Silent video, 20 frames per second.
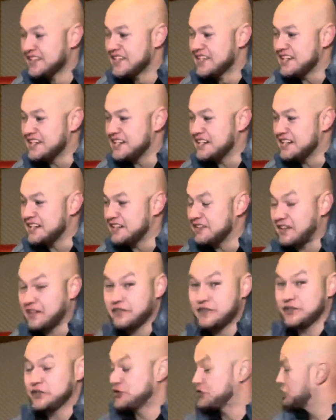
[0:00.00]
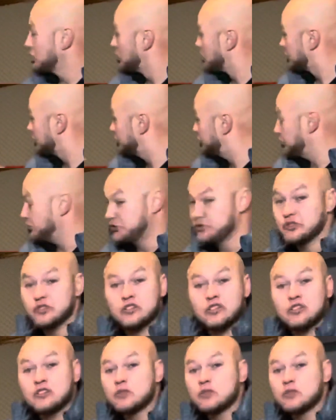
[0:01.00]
I've installed two,